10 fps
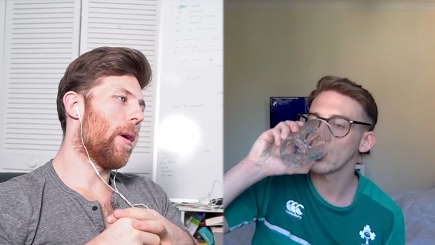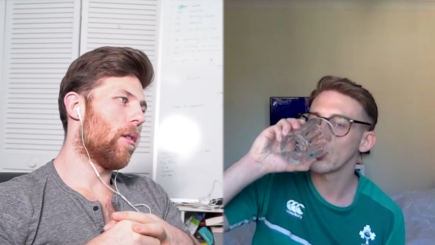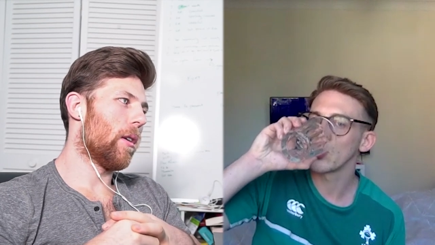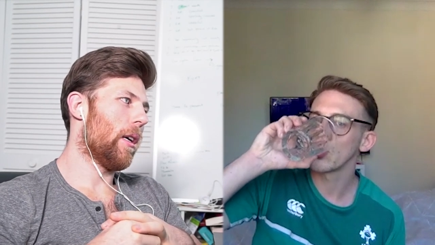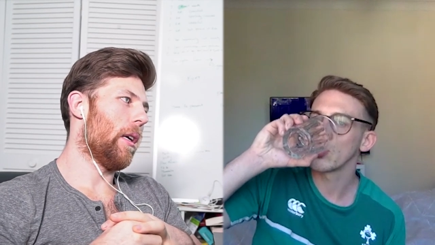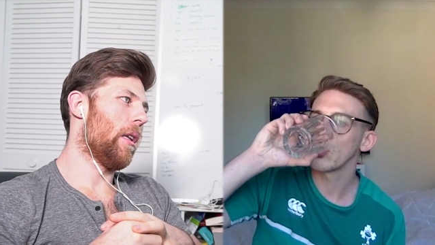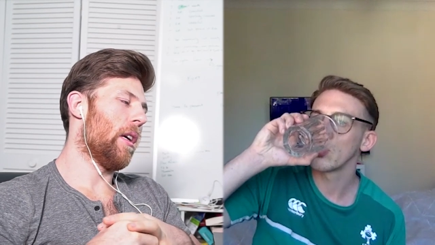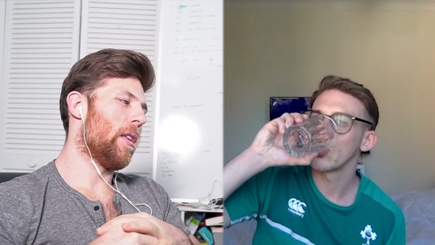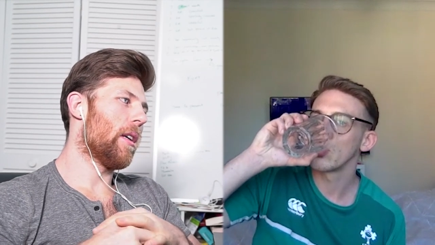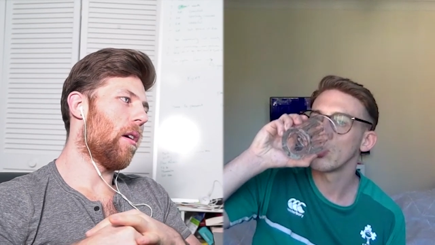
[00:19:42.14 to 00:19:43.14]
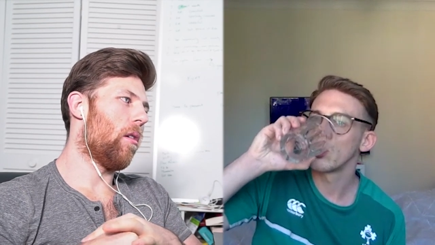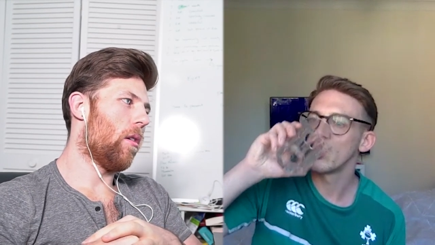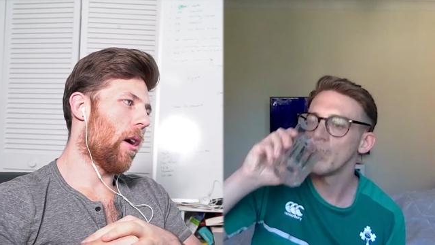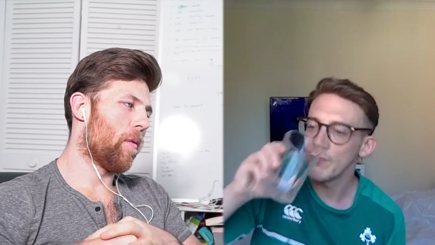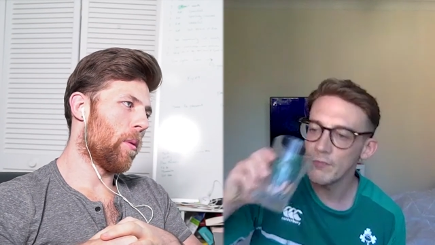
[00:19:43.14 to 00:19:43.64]
Speaker 1: about and, and
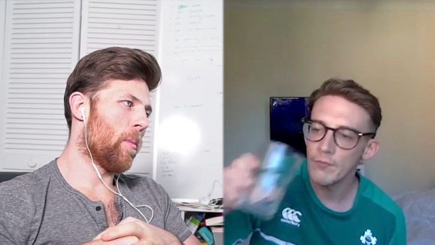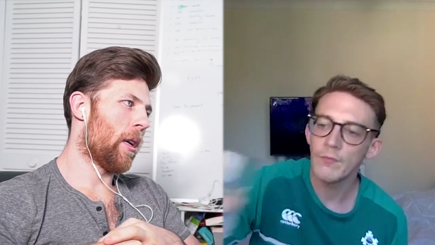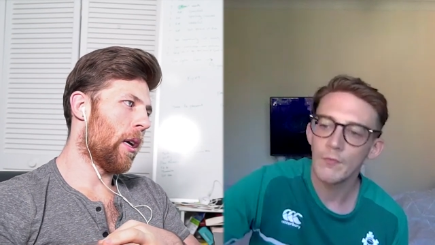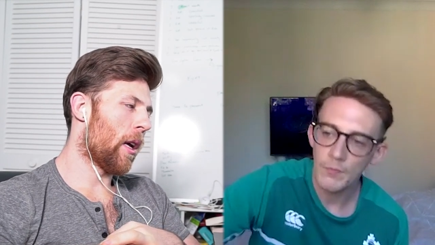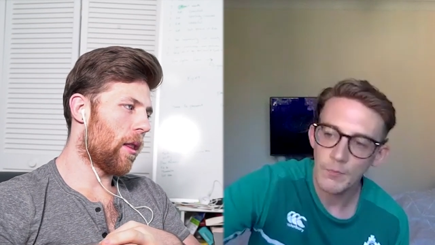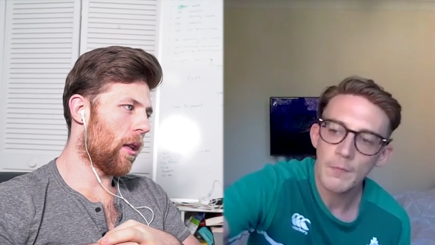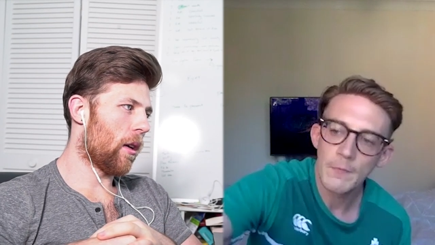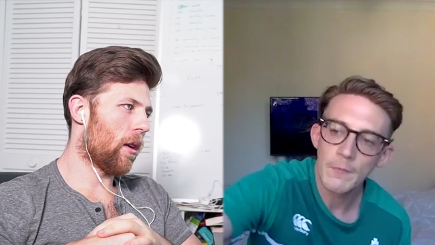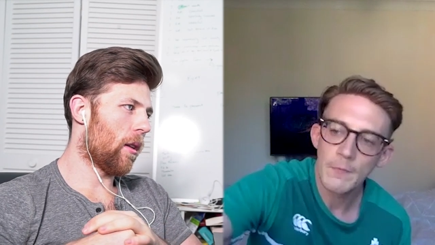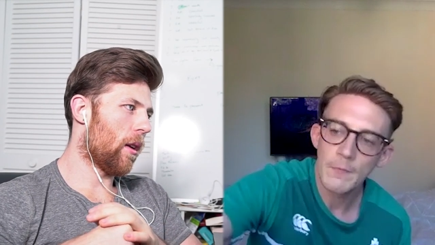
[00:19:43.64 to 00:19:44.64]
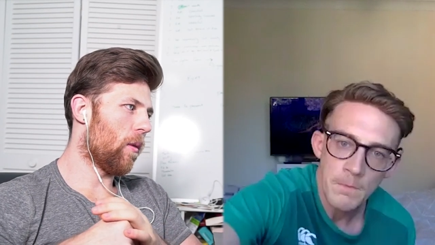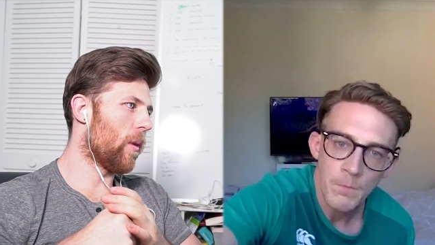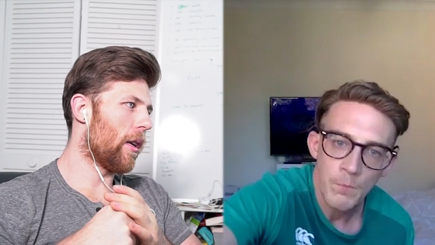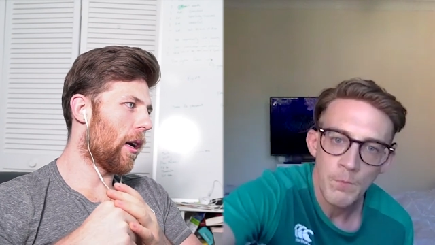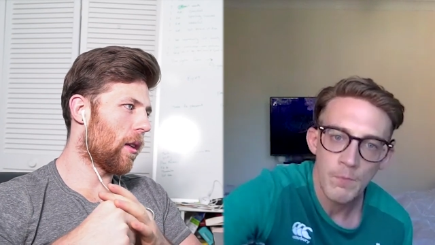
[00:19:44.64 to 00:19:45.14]
tell everybody. And I think
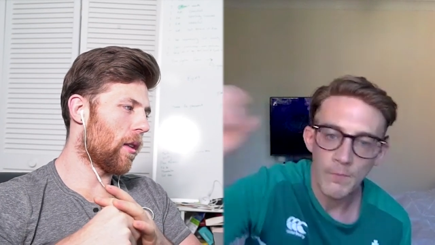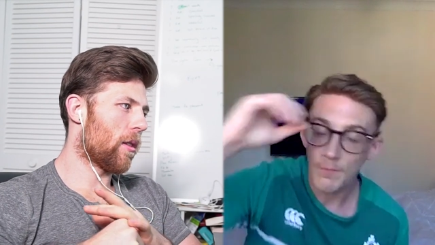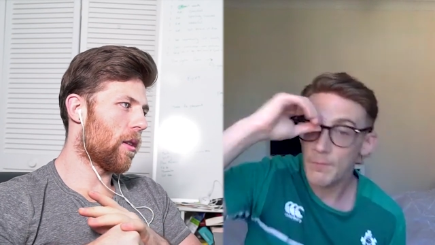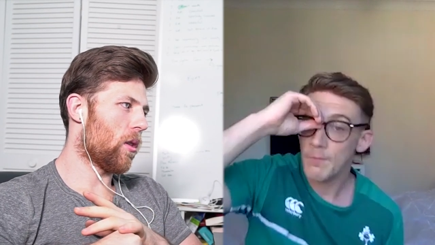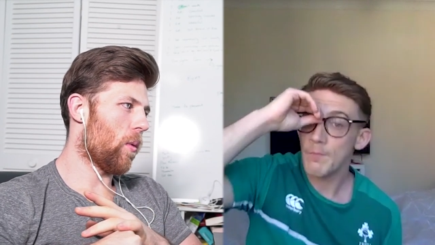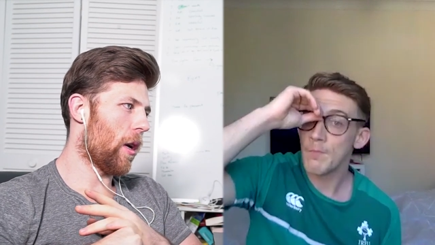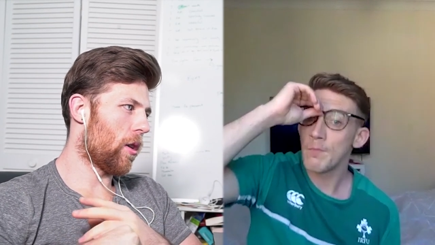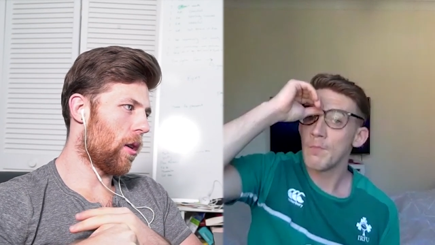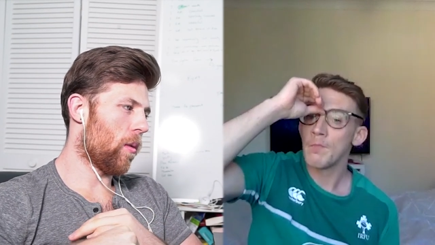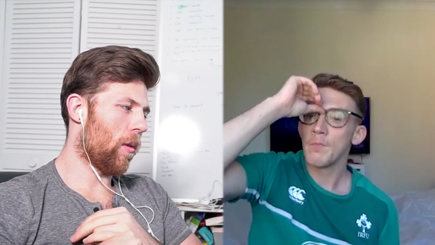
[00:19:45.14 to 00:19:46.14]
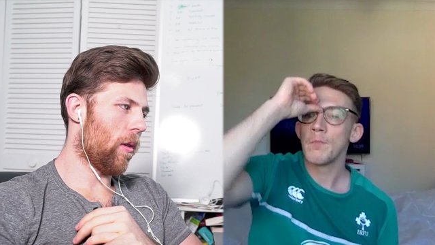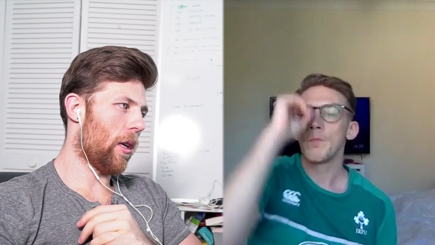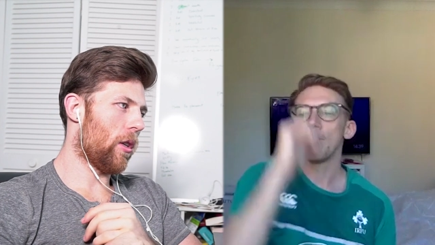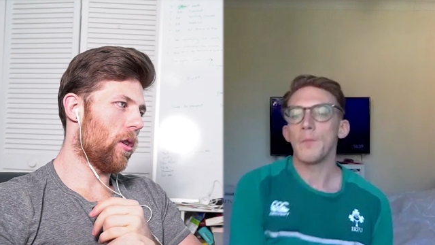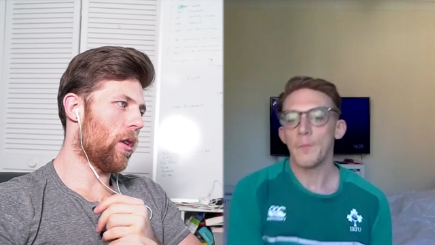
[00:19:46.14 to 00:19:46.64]
reading the situation and the
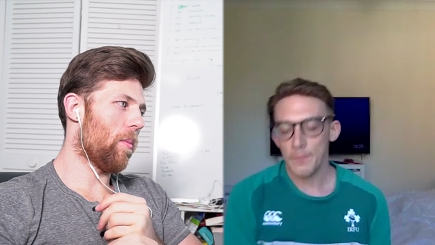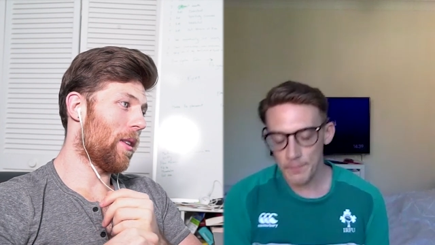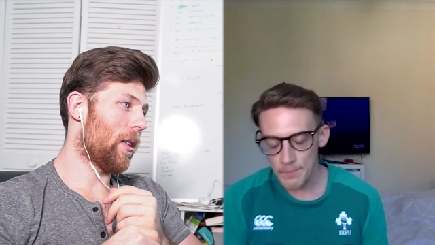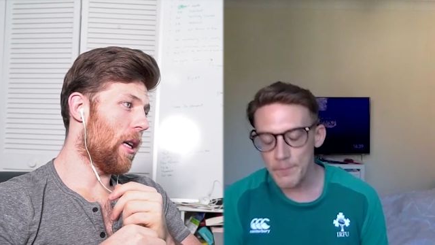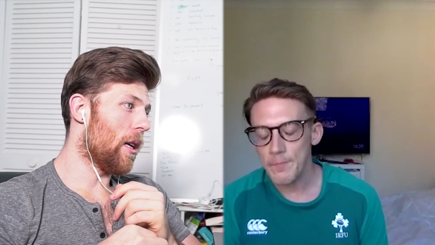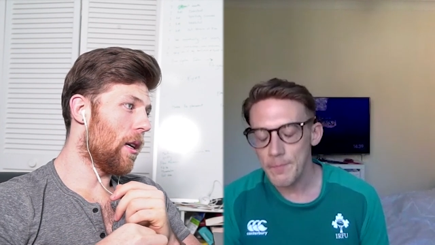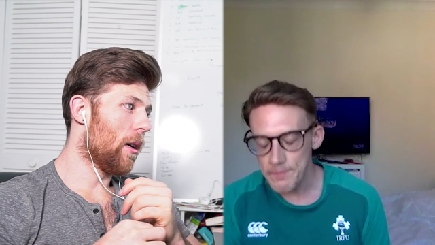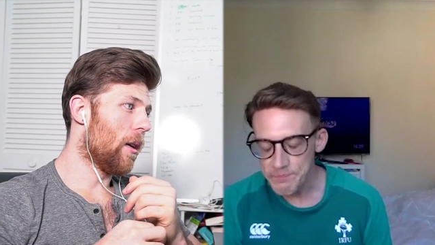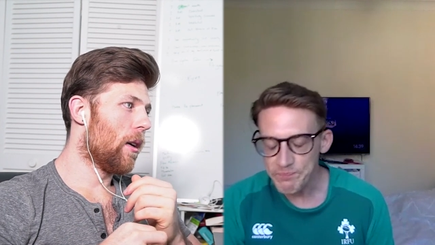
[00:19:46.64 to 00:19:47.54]
relationship is key.